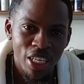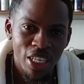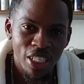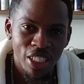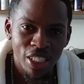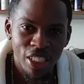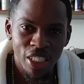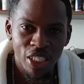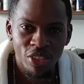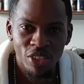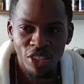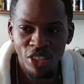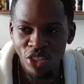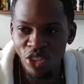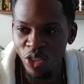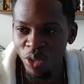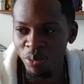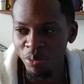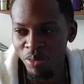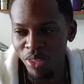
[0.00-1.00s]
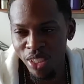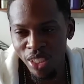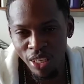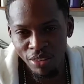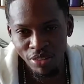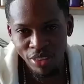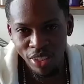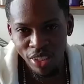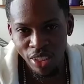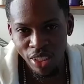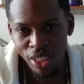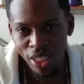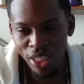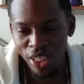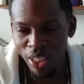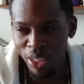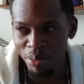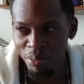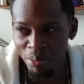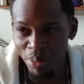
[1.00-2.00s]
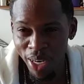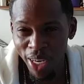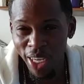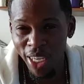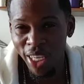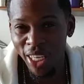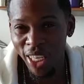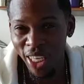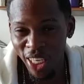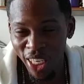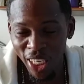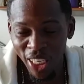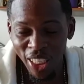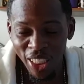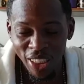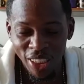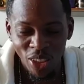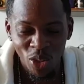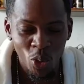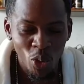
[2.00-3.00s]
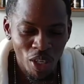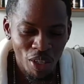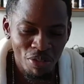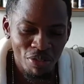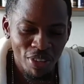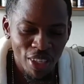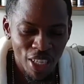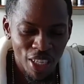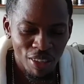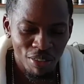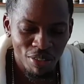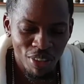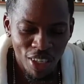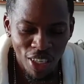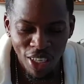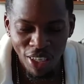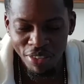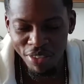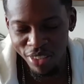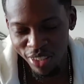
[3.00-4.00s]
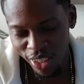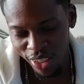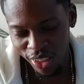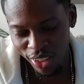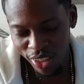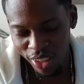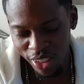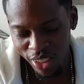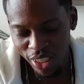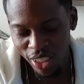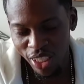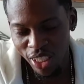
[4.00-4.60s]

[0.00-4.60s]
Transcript: series, some 17x8 25 offset